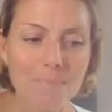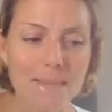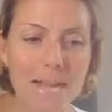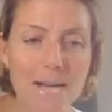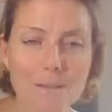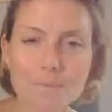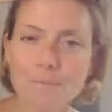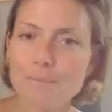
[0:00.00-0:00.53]

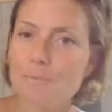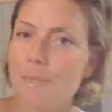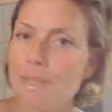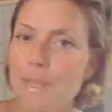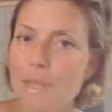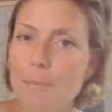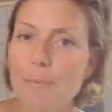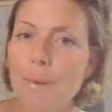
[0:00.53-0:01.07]
Now,
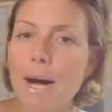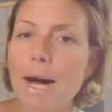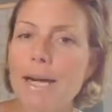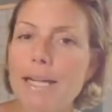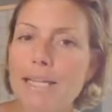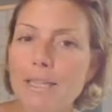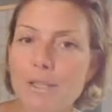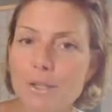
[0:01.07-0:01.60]
the
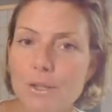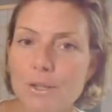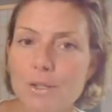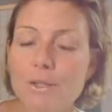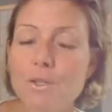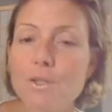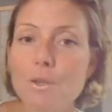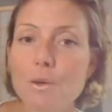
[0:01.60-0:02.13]
body
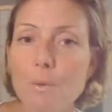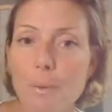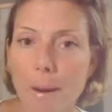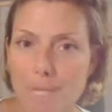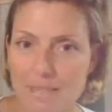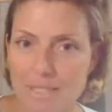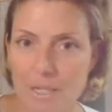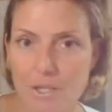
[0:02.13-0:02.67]
learns through
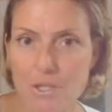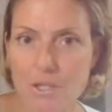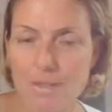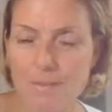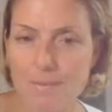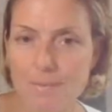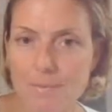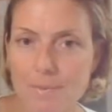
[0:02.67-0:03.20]

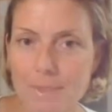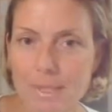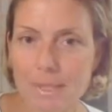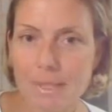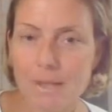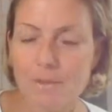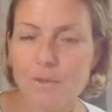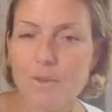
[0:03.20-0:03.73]
repetition.
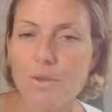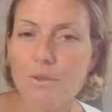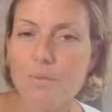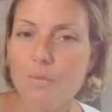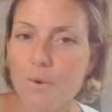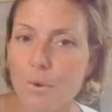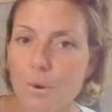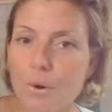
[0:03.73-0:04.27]
So the
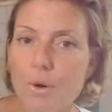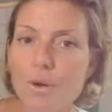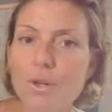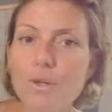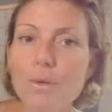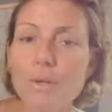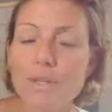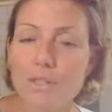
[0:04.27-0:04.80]
more
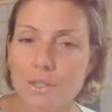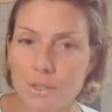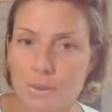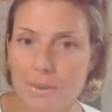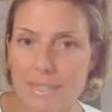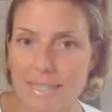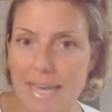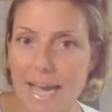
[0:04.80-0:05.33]
you can
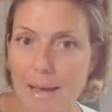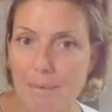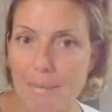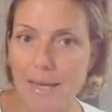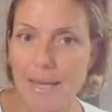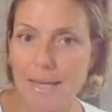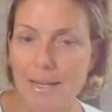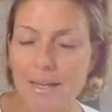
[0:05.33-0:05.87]
do the
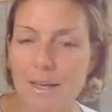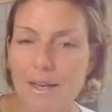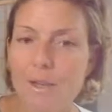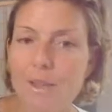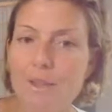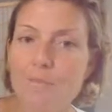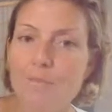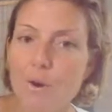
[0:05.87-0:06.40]
tapping,
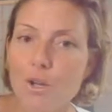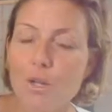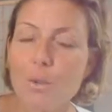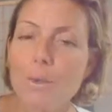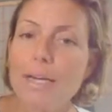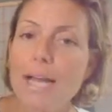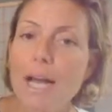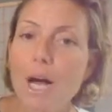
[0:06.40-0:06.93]
the more you
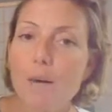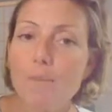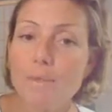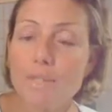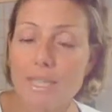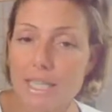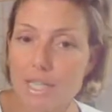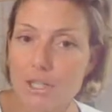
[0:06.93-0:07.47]
can
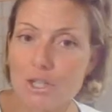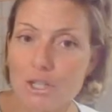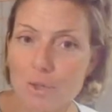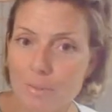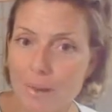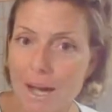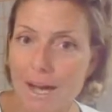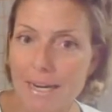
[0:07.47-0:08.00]
help teach your
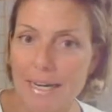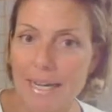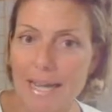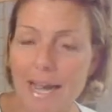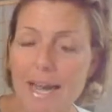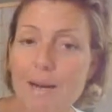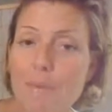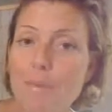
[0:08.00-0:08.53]
body
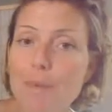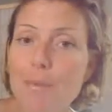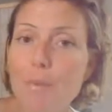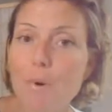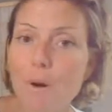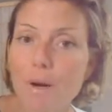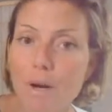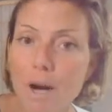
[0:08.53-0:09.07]
how to be
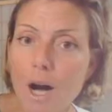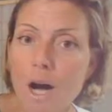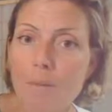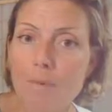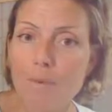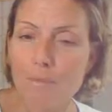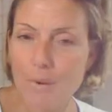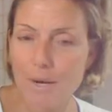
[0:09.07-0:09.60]
more
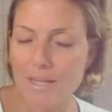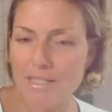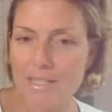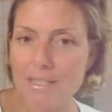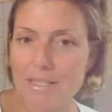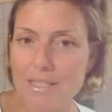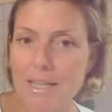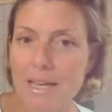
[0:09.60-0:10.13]
calm and
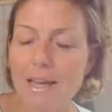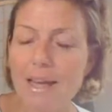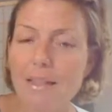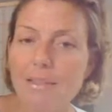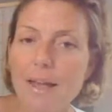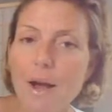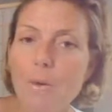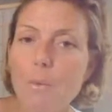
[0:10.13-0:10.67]
present.
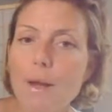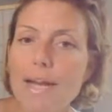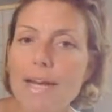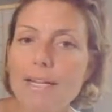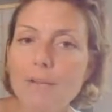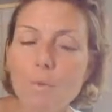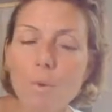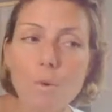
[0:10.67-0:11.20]
That way
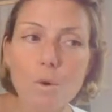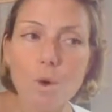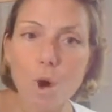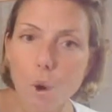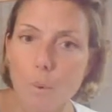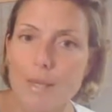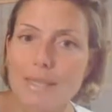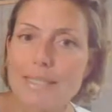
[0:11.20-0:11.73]
it won't
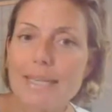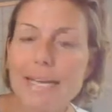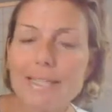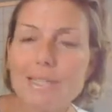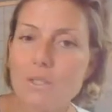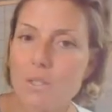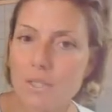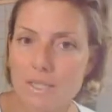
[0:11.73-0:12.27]
always
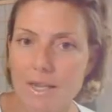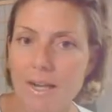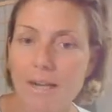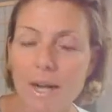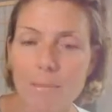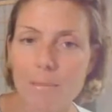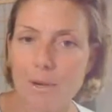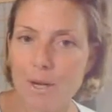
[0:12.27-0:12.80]
get stuck
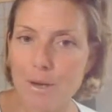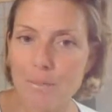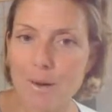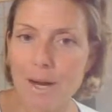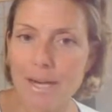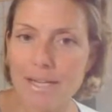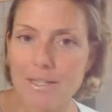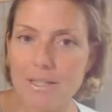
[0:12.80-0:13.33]
up in your
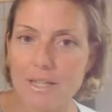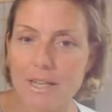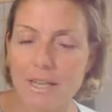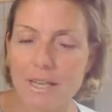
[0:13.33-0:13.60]
mind.